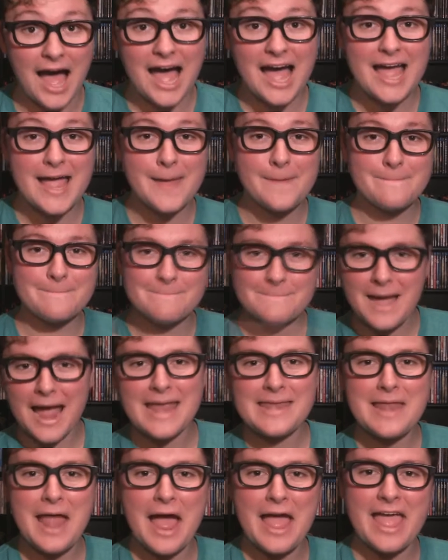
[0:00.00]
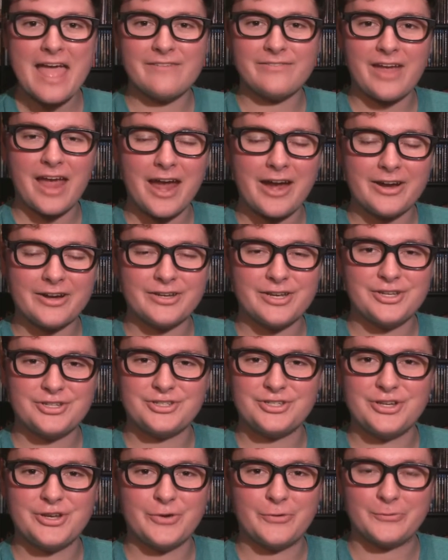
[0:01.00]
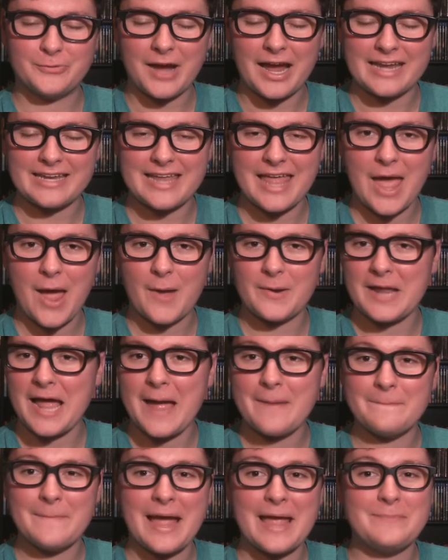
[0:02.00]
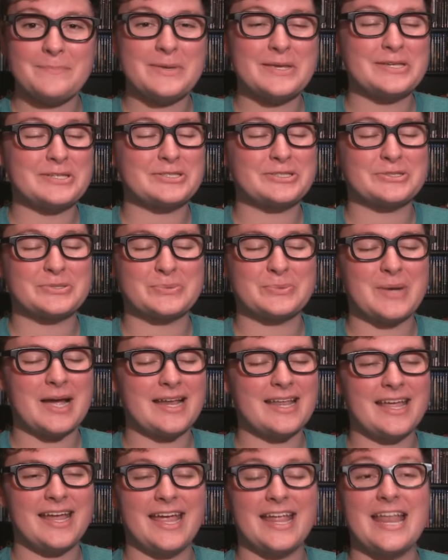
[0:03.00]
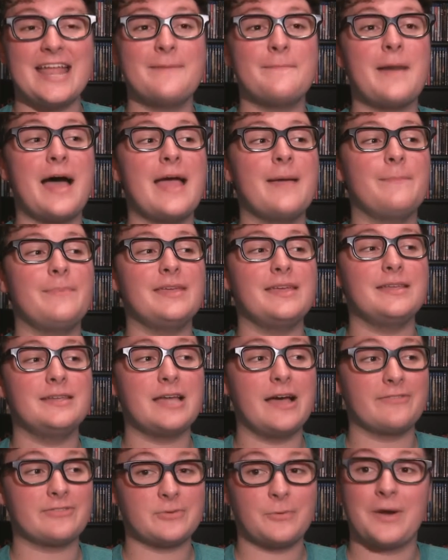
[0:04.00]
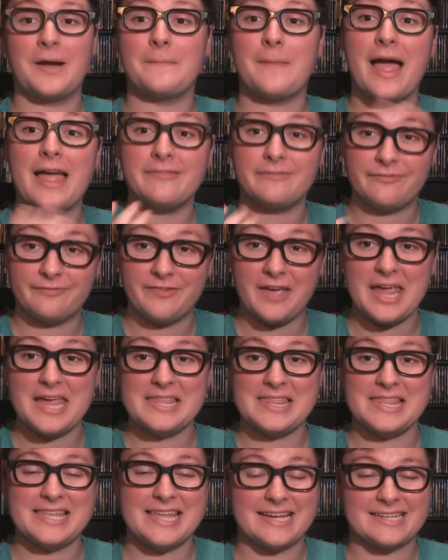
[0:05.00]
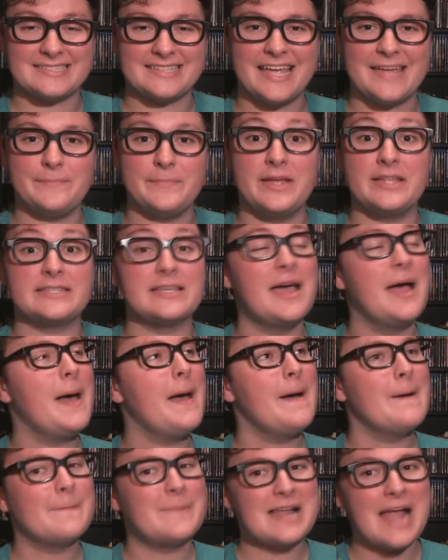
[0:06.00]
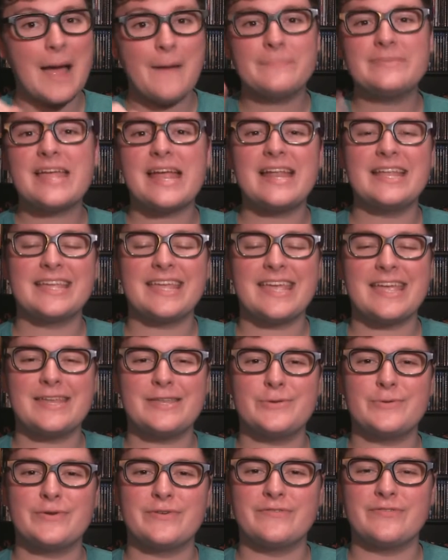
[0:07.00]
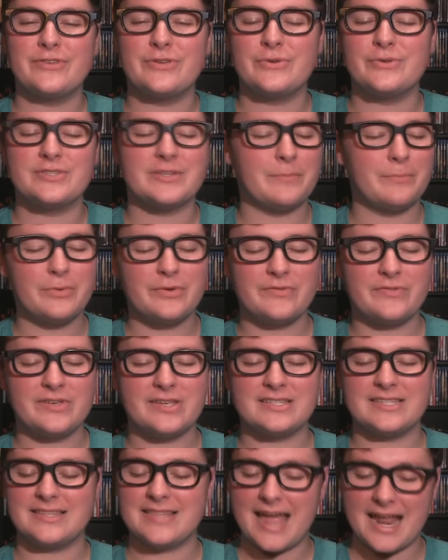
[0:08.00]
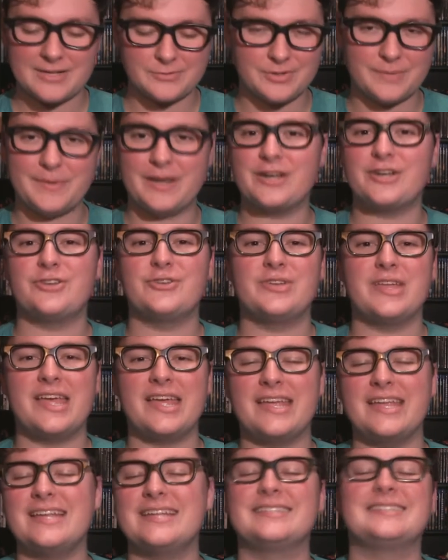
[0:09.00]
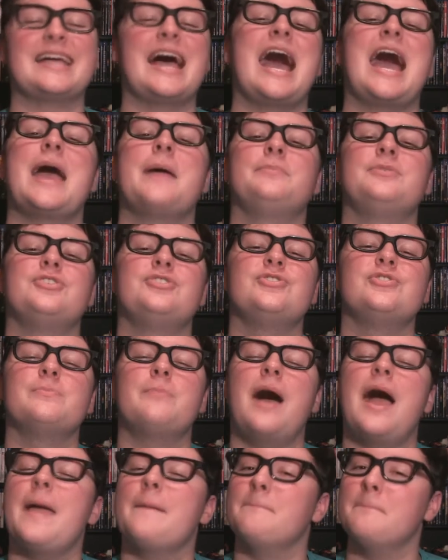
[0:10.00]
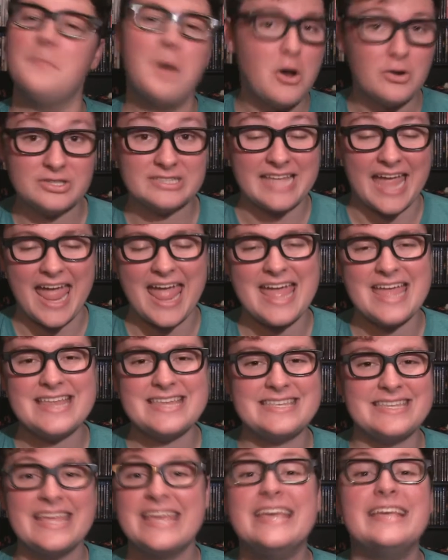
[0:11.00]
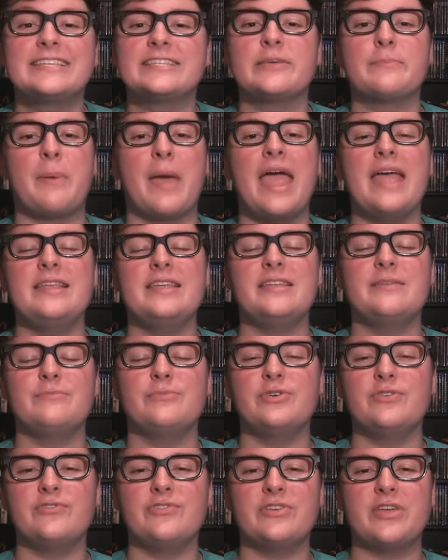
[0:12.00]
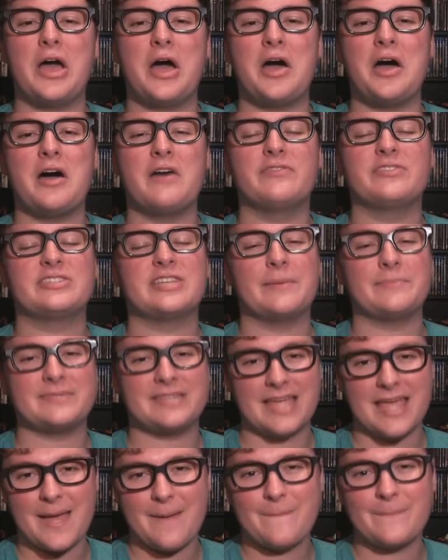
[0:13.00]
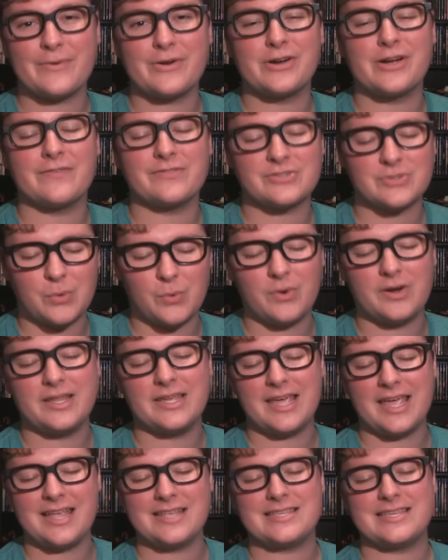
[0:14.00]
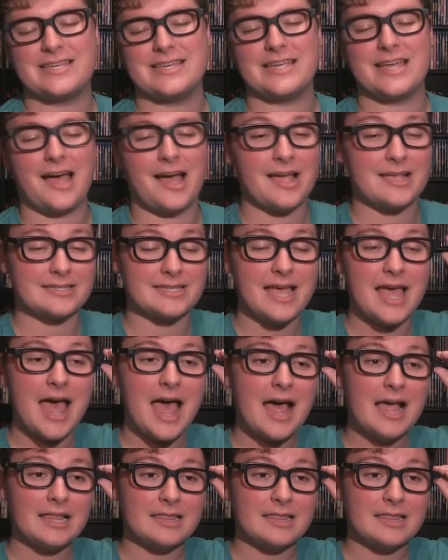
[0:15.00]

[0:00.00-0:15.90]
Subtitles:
I might not have air conditioning right now, and I might be sweating, and it might be enough to where I might faint in the next 10 minutes, but I'm dedicated to reviews and movies, and that is why I'm here today. It is time to do my most anticipated movie of September of 2018, guys.